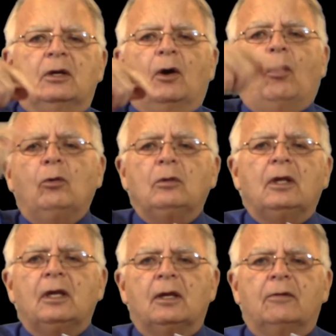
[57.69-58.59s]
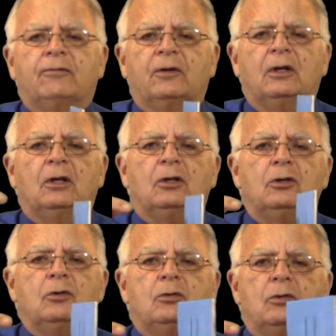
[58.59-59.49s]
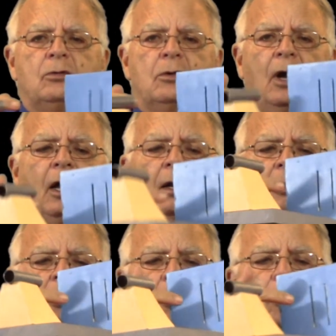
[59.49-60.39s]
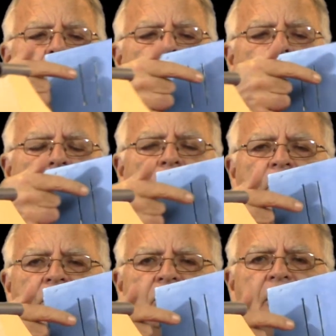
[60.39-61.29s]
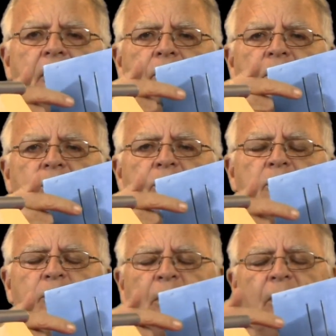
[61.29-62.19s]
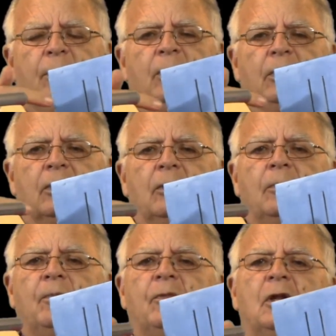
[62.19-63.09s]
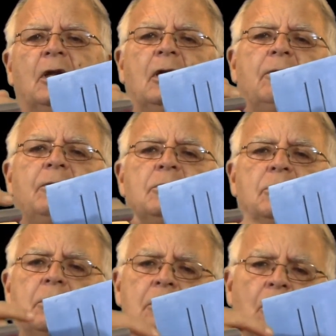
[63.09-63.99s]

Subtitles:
only if you do not know which slit was used by a particle. If you do know